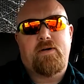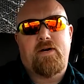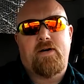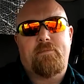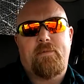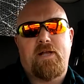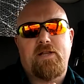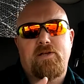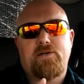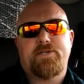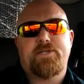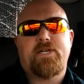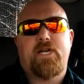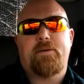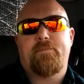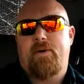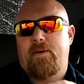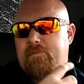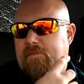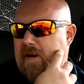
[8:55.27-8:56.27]
I looked it
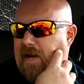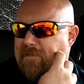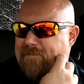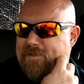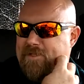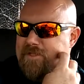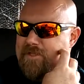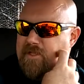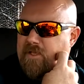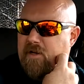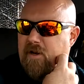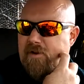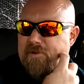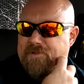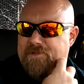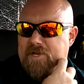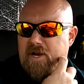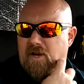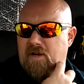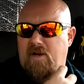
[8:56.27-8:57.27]
up on
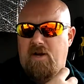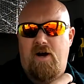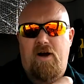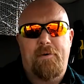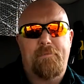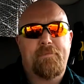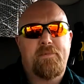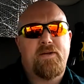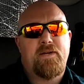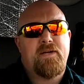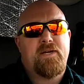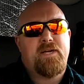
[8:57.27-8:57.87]
pipesandcigars.com.